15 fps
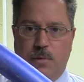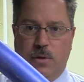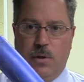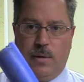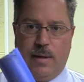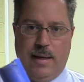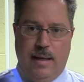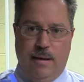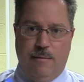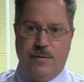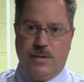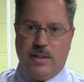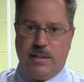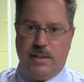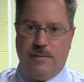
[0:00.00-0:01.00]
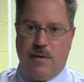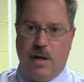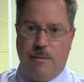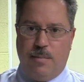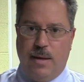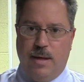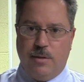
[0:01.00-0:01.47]
You can have
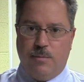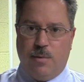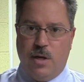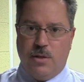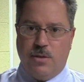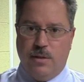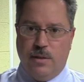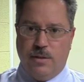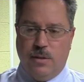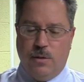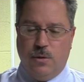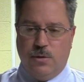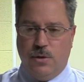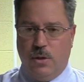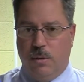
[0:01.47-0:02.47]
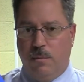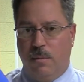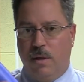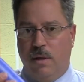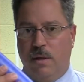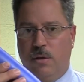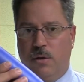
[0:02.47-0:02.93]
65 pounds pressure in this little tube.
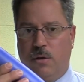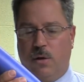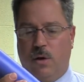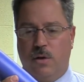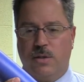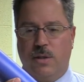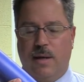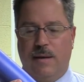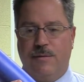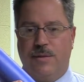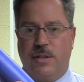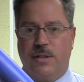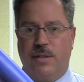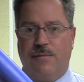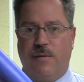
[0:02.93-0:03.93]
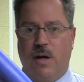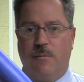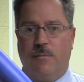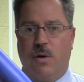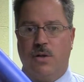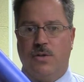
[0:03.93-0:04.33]
You can also have 65